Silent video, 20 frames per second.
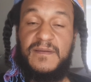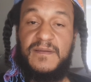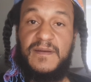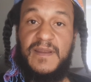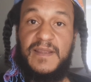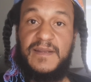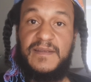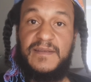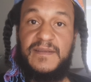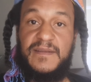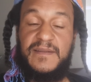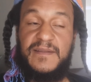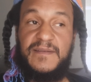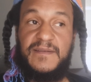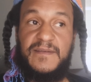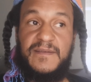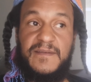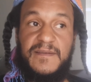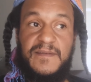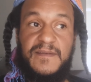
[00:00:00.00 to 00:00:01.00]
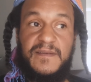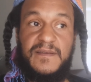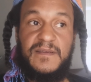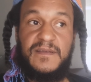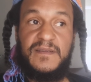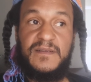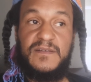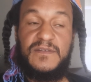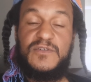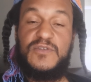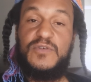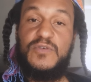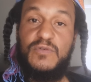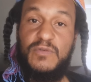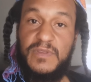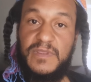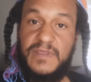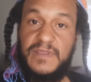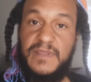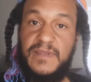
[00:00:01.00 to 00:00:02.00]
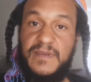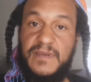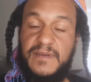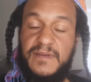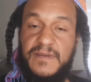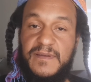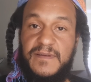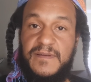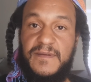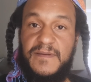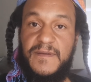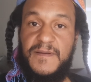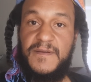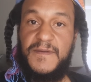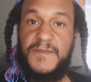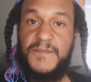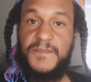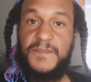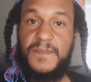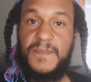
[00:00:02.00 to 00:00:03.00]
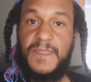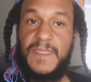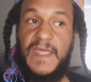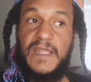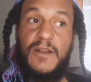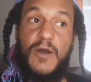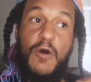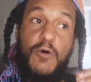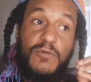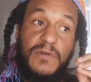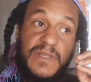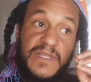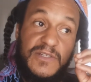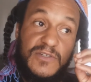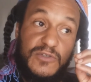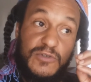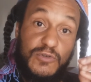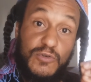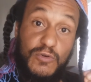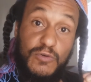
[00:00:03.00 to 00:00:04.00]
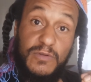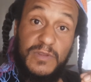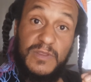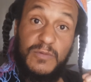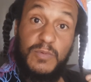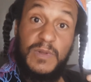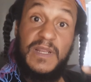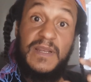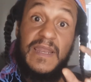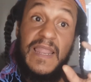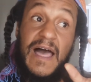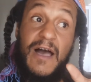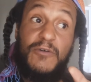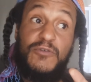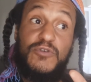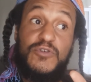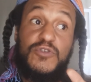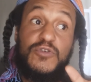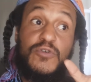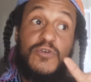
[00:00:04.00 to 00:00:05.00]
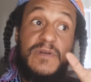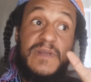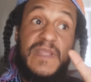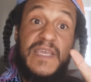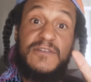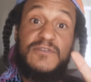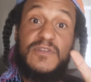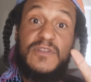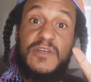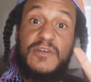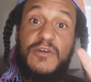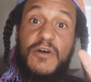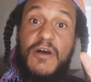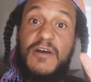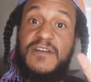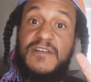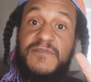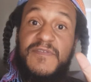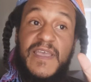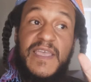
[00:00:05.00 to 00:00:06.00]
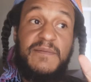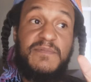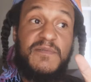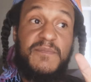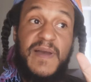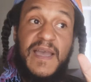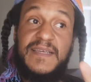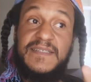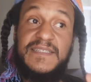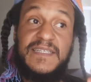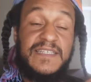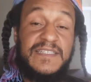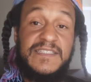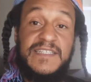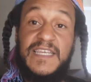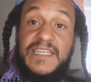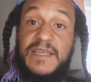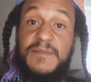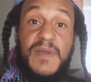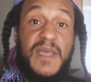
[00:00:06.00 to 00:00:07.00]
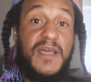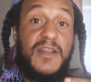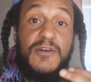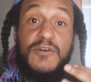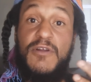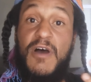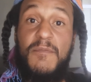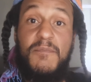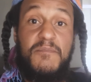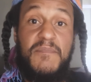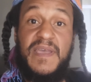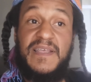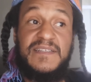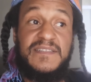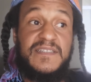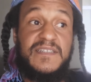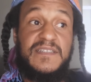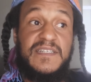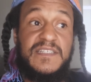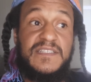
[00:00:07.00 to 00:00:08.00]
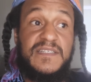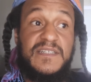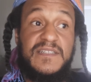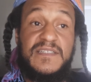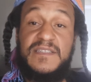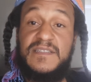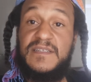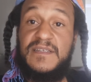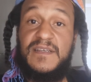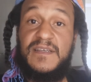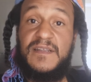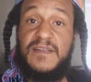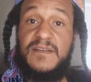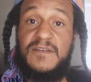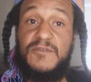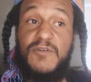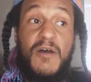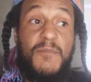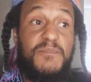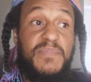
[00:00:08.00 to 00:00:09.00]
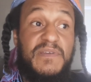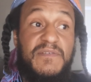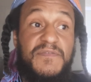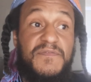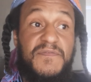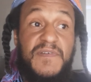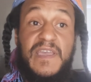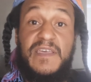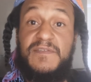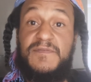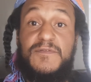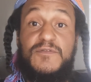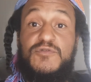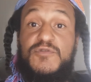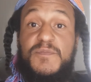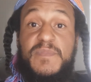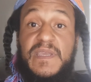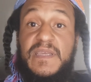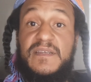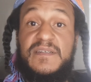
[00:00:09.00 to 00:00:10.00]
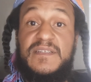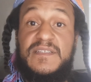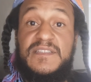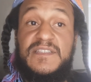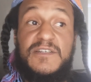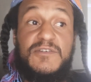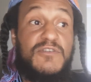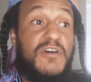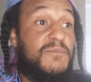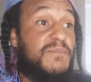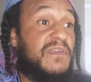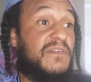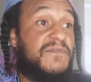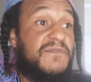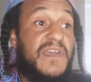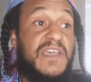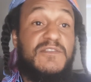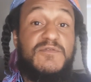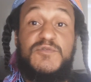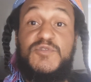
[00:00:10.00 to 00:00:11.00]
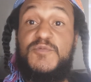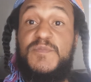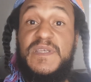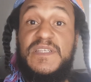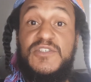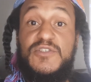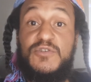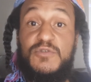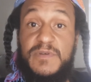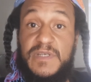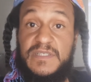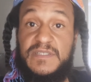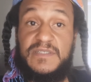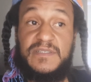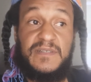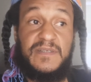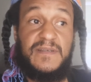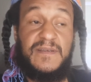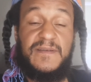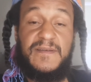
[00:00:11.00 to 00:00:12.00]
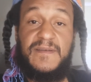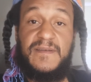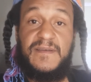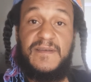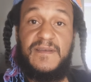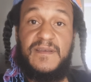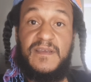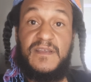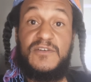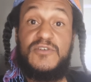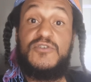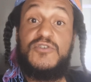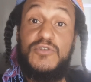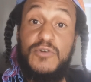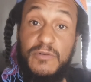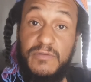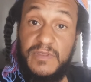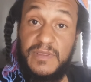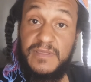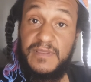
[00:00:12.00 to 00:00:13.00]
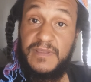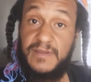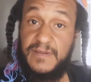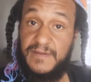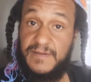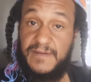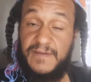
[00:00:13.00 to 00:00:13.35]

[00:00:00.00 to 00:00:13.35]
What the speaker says: Right? Truth. And only truth will allow you to connect to the God of Abraham, Isaac, and Jacob. Not men's traditions. Not being faithful to being Christian. Not being faithful to being Jewish. Truth.